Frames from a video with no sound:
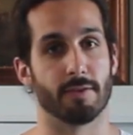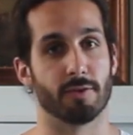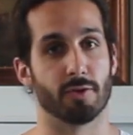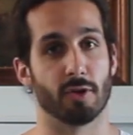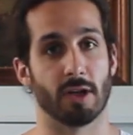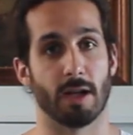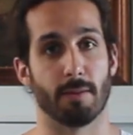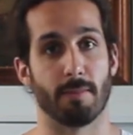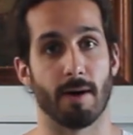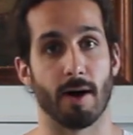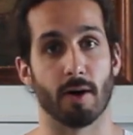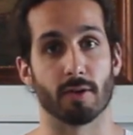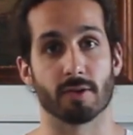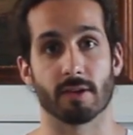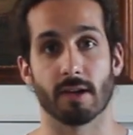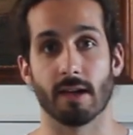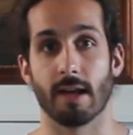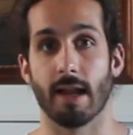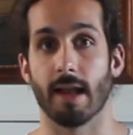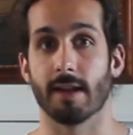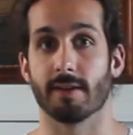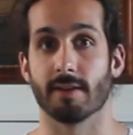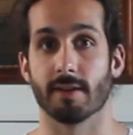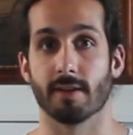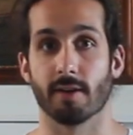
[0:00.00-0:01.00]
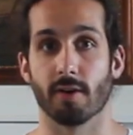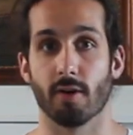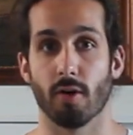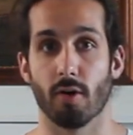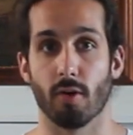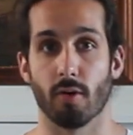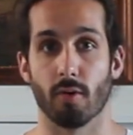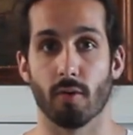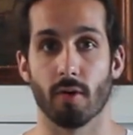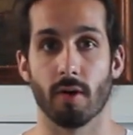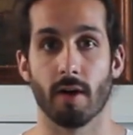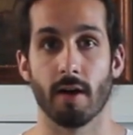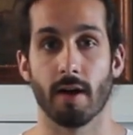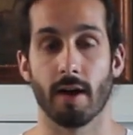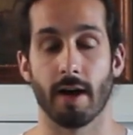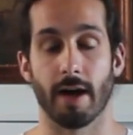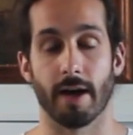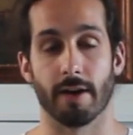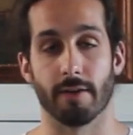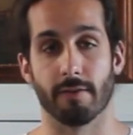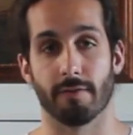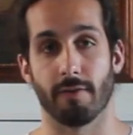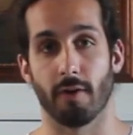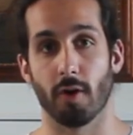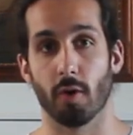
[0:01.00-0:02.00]
is all about letting go
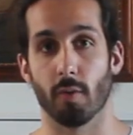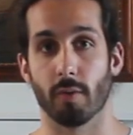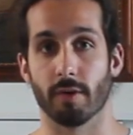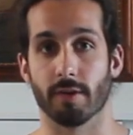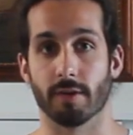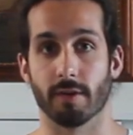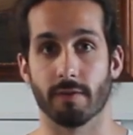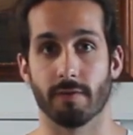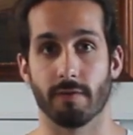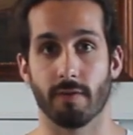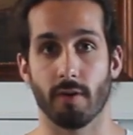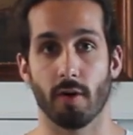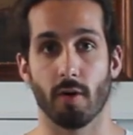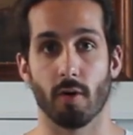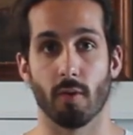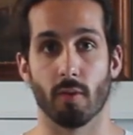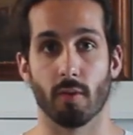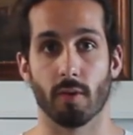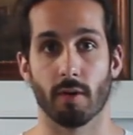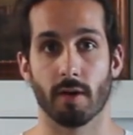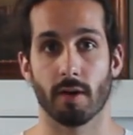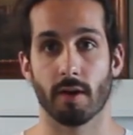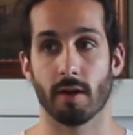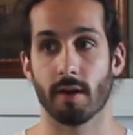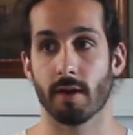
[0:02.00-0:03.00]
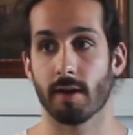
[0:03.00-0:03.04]
and following the flow,